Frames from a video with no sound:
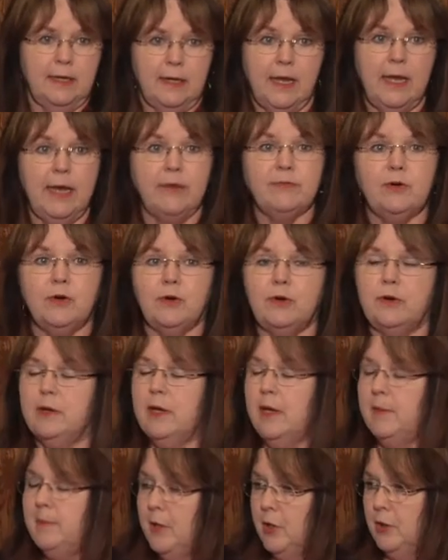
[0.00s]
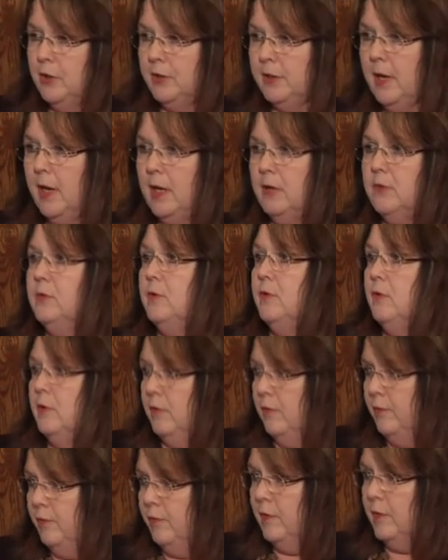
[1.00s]
I haven't heard a better title
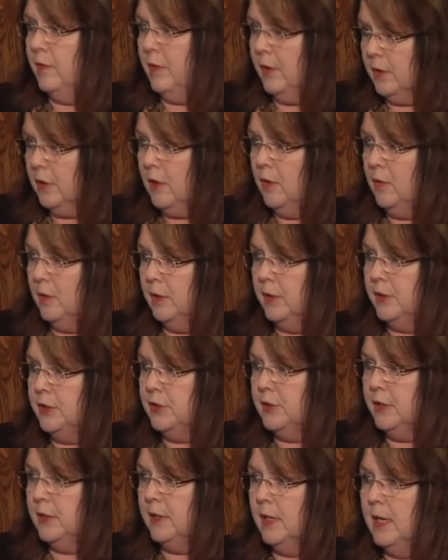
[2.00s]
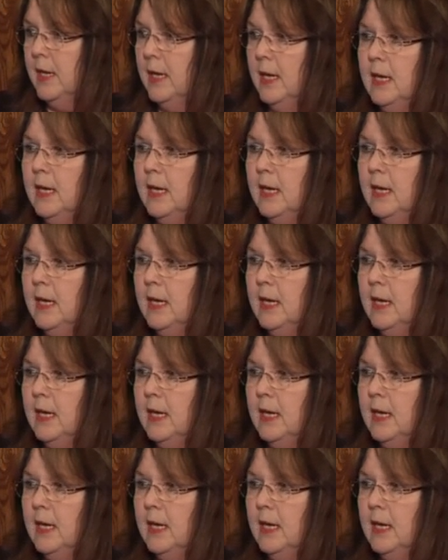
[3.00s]
for a coalition.